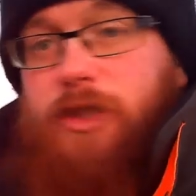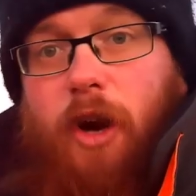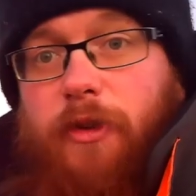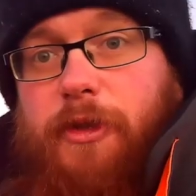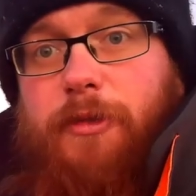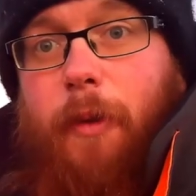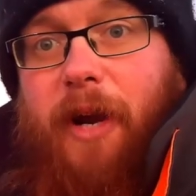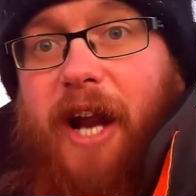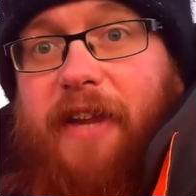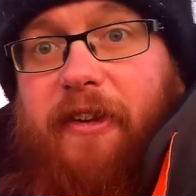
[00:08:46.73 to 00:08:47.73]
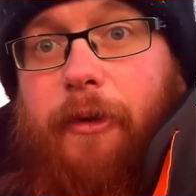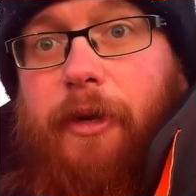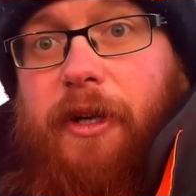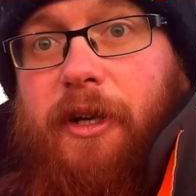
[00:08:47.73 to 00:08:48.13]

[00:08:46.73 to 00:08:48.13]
God knows what we're gonna do.